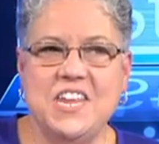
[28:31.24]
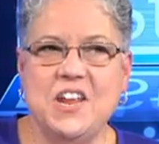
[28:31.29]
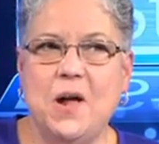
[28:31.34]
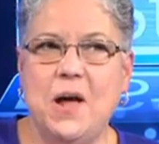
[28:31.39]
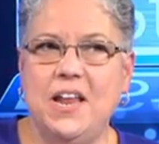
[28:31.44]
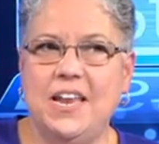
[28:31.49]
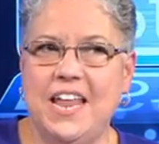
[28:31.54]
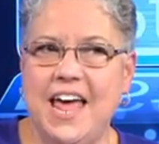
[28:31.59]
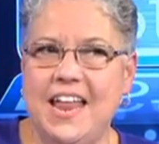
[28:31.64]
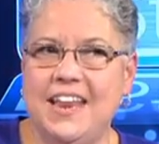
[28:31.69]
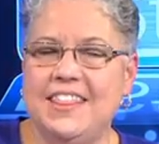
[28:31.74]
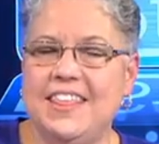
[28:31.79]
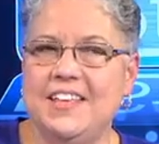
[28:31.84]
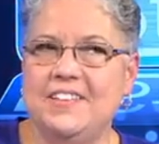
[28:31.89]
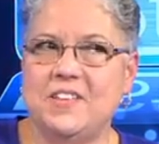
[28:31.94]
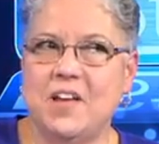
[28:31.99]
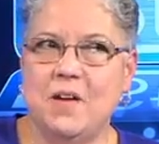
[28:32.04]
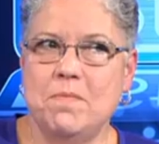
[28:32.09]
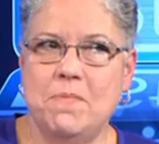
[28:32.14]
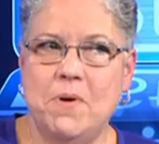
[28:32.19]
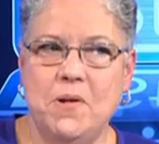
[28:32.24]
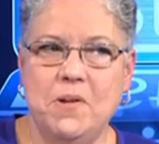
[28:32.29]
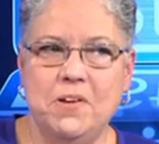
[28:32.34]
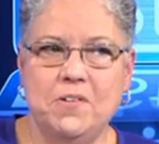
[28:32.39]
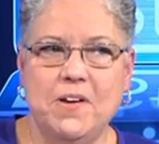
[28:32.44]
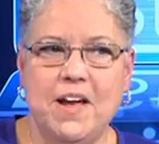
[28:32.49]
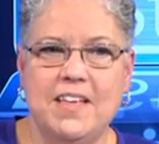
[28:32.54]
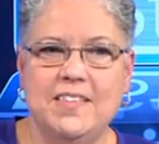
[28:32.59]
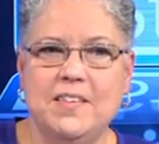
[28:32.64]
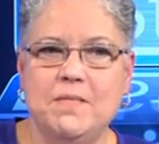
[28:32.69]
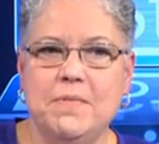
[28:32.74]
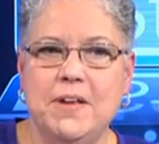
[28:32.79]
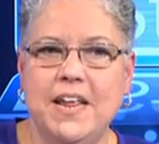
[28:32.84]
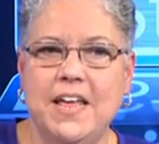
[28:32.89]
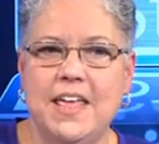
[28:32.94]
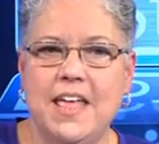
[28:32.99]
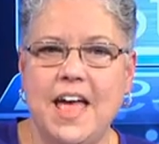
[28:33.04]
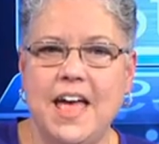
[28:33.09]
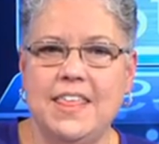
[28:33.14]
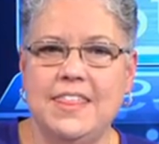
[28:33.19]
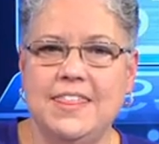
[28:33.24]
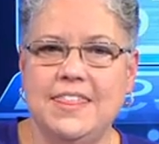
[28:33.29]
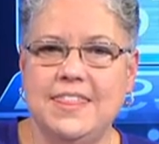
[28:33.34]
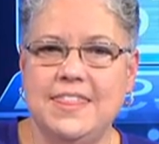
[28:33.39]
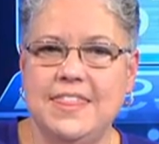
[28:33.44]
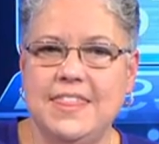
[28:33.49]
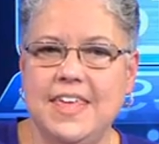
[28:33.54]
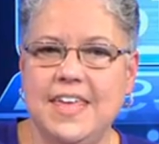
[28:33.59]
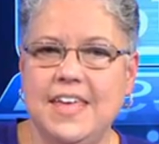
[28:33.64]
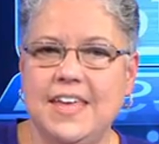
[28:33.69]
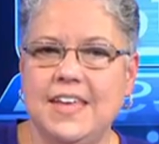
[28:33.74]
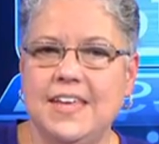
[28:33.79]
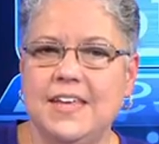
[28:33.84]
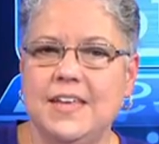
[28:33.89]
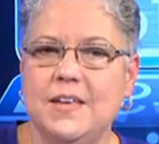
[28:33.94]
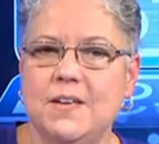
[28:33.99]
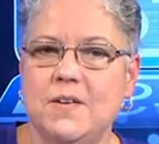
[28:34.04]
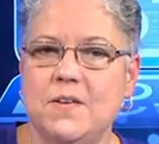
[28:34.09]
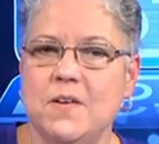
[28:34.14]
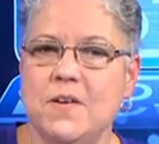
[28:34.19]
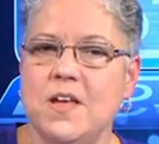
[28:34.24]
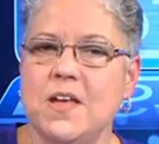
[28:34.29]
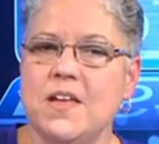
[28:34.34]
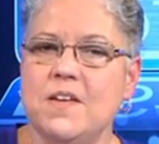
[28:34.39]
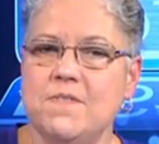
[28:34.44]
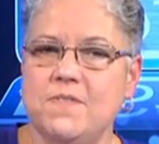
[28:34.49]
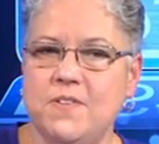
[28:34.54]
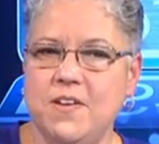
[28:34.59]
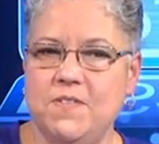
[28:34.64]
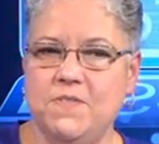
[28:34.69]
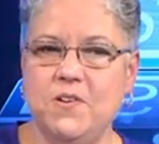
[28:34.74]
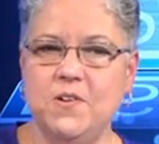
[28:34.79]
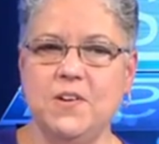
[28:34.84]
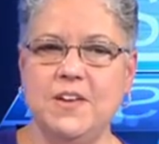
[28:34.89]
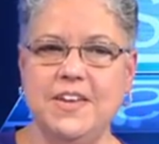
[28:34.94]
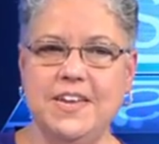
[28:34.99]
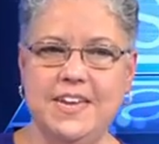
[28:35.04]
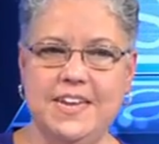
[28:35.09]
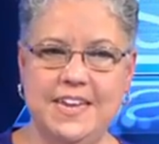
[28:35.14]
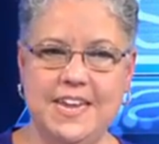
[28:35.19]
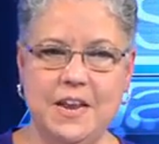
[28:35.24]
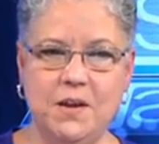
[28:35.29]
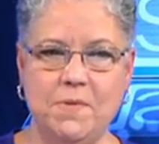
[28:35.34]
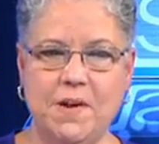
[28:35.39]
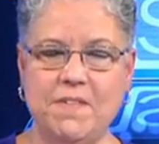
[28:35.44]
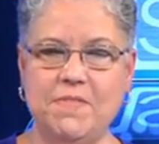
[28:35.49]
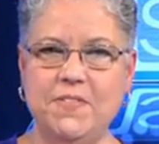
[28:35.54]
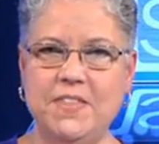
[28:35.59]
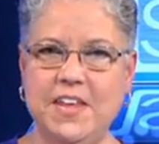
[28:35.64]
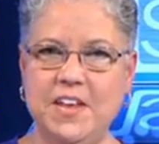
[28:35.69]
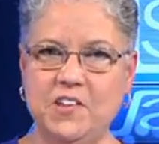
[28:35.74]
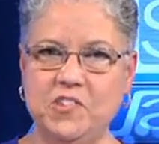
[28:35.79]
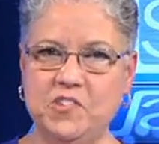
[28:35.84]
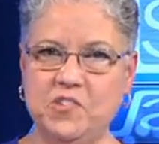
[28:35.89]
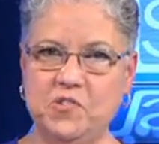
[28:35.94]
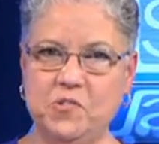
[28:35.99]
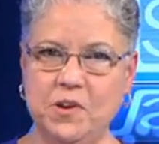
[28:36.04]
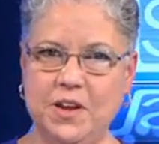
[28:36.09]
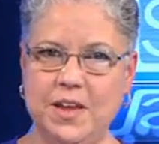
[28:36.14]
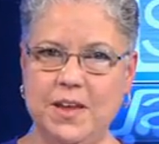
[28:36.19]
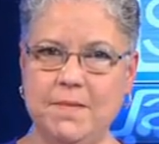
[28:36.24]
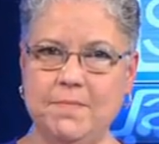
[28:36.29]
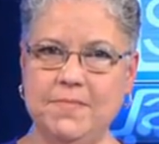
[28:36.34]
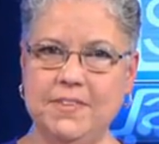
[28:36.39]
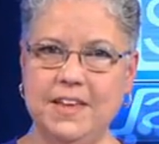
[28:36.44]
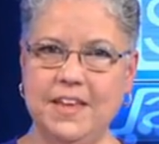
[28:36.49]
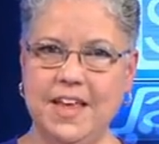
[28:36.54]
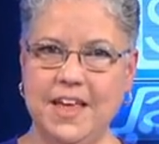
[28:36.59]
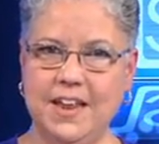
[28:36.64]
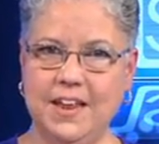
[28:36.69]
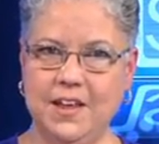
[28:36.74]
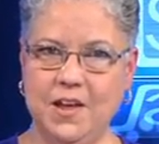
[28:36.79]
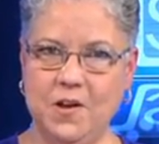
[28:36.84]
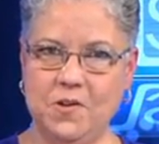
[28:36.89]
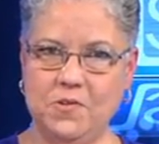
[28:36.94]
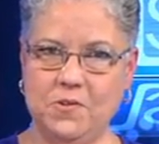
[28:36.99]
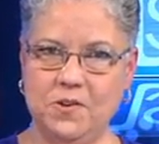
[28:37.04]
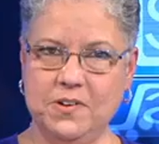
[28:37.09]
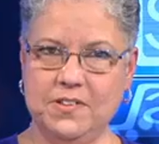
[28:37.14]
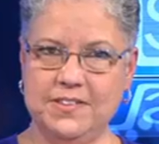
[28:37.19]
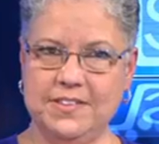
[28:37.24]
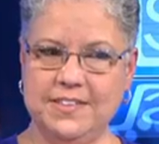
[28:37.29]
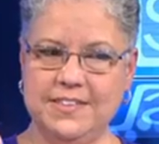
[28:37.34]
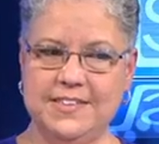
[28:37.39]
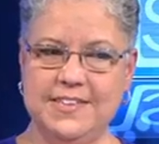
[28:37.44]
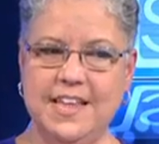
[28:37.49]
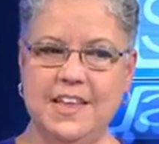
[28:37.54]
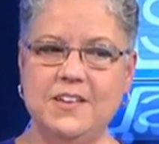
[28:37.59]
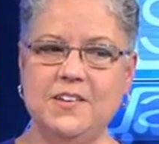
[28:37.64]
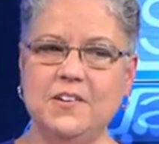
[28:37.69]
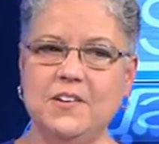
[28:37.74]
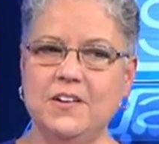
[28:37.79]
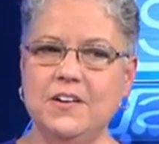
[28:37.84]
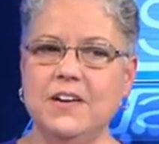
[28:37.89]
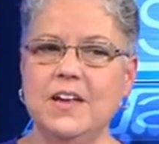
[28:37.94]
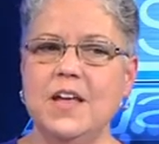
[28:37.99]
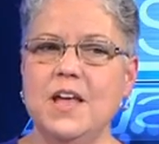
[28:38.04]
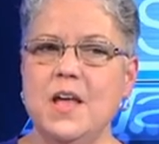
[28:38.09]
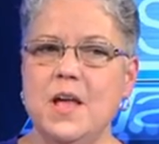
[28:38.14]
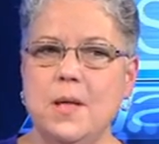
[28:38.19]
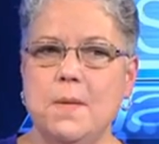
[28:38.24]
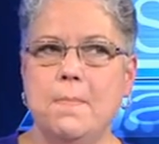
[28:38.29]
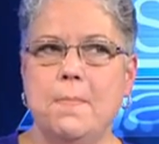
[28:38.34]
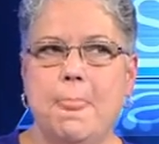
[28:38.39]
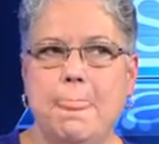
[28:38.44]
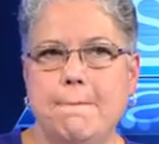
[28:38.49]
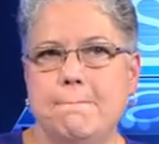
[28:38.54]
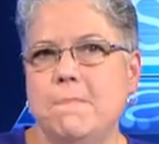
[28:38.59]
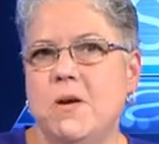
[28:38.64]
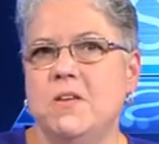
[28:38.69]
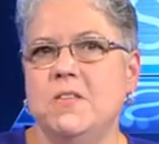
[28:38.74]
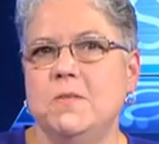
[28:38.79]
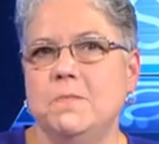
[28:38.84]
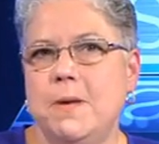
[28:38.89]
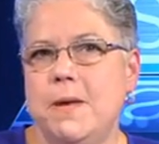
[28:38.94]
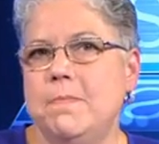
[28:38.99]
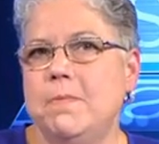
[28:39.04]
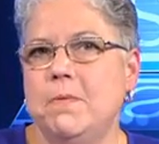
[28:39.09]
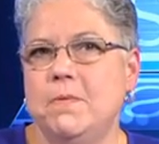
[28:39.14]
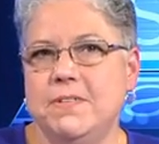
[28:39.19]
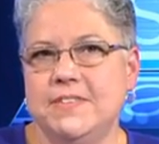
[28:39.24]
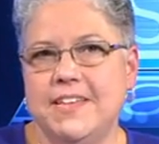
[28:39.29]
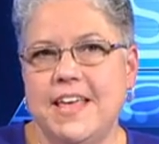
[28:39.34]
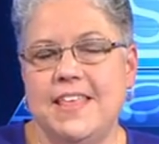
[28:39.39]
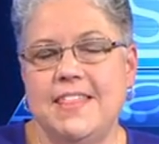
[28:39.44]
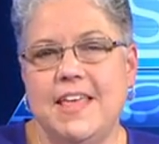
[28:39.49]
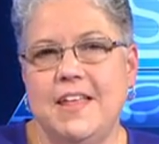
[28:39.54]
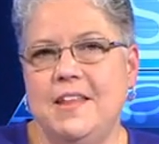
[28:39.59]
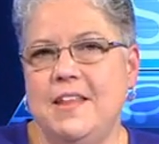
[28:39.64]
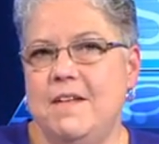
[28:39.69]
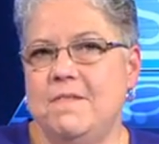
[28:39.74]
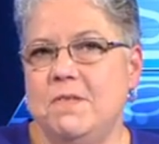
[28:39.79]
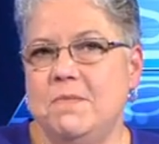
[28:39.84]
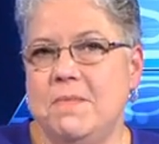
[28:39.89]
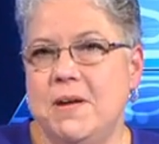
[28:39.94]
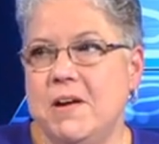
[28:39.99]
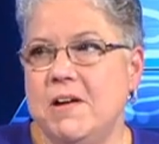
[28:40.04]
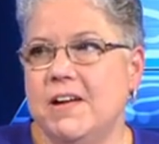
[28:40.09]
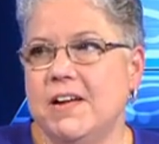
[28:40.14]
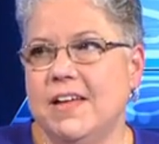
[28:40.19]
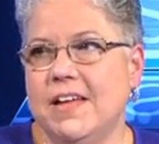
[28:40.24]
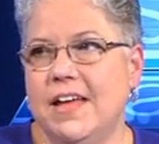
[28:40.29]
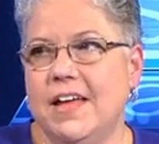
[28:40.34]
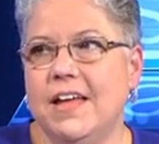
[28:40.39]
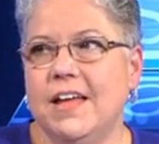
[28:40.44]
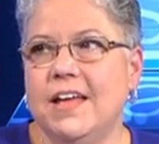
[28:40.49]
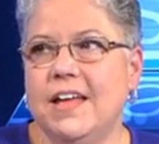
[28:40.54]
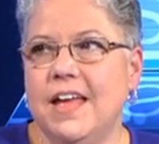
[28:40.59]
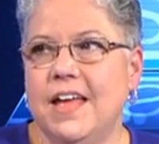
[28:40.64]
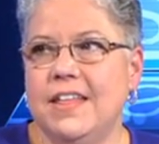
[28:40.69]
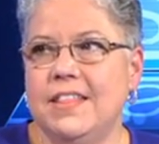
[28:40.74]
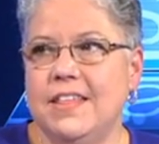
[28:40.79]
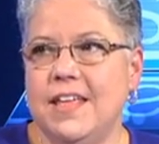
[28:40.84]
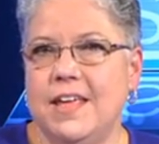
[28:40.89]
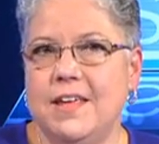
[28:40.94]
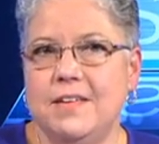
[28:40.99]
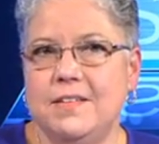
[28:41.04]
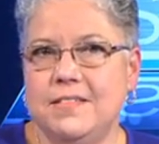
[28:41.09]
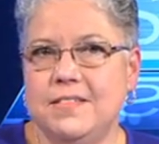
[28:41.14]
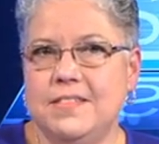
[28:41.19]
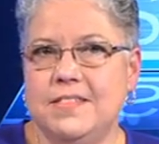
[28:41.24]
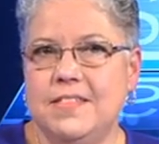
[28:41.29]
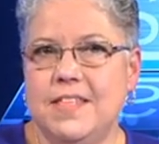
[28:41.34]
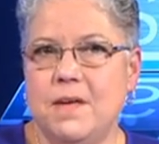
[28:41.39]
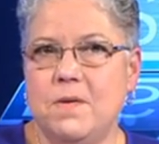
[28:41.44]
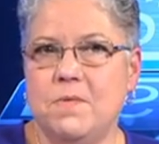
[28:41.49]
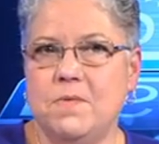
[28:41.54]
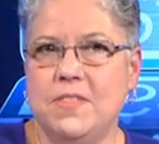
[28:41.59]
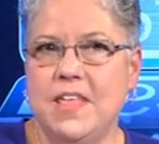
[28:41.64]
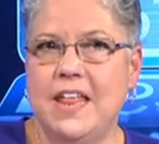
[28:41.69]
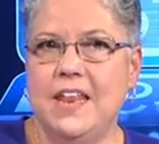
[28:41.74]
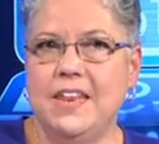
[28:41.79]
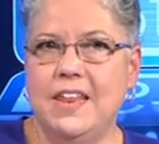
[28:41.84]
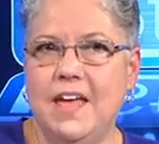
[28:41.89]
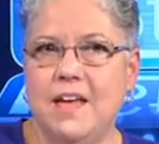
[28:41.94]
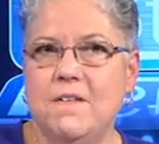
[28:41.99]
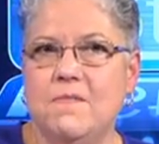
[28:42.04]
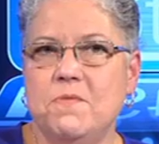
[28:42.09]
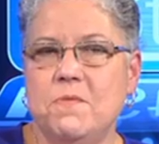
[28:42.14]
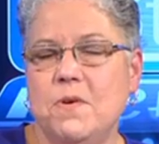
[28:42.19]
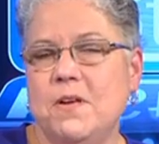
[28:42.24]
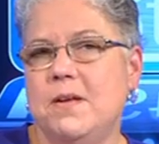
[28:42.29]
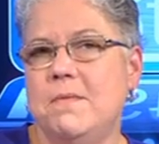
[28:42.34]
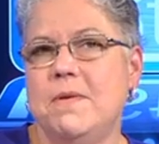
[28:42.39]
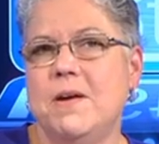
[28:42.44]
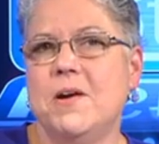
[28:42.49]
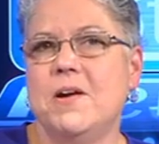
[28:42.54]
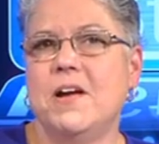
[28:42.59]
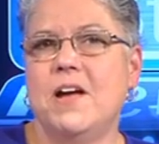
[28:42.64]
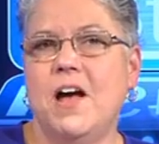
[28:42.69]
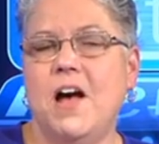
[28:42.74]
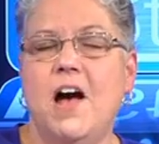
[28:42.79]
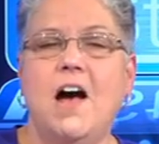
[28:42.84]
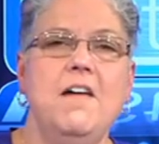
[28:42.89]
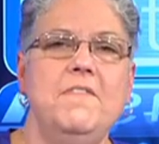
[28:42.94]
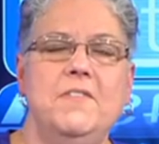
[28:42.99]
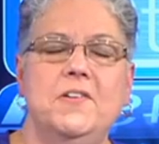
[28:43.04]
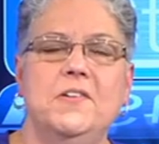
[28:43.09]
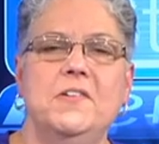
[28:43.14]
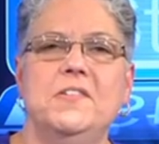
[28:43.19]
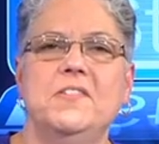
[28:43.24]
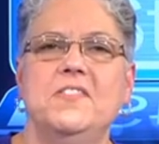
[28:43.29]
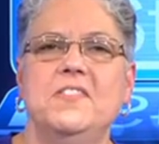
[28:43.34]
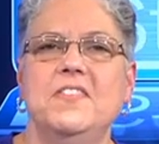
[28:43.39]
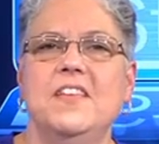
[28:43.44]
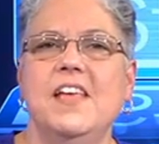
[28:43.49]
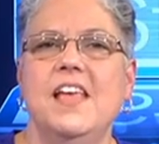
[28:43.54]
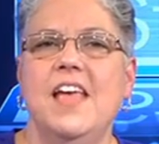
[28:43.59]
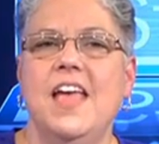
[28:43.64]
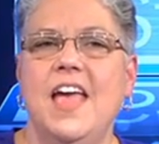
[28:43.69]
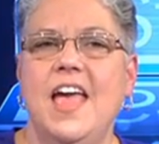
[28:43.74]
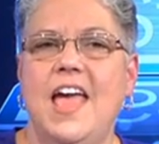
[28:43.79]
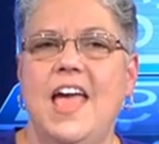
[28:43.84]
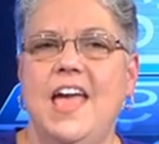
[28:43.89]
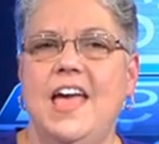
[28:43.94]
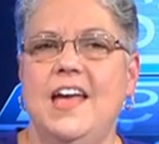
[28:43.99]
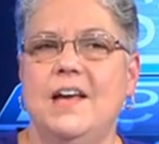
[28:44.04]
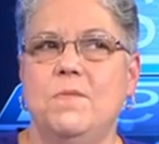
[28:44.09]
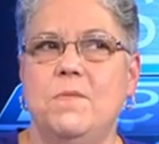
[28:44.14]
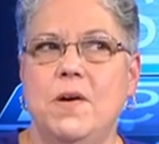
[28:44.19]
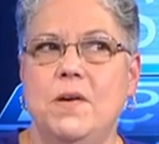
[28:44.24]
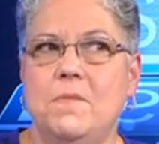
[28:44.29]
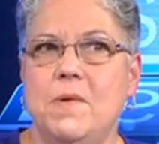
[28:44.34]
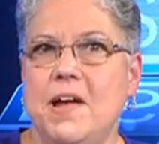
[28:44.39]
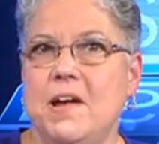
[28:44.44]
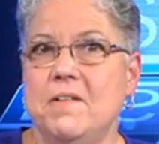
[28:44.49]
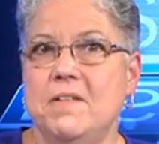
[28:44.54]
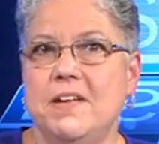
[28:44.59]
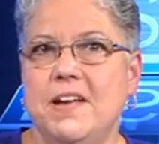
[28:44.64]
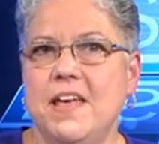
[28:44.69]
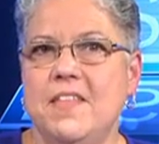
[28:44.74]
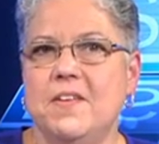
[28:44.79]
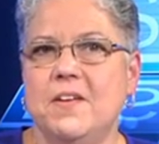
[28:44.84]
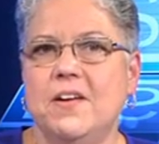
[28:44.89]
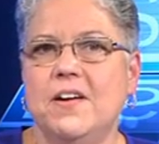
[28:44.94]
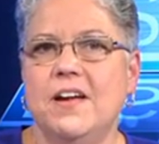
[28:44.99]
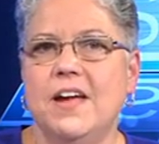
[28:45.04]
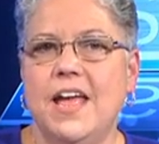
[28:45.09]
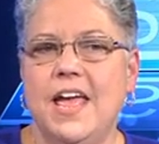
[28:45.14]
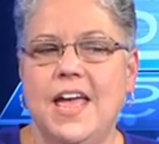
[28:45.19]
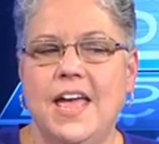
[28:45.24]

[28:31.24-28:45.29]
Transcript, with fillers: You know, a lot of things are polarizing, but I, I think if, if you get away from the extremes and kind of go towards the center, most people will say they love America and they, they, they love what America offers, and one way or another.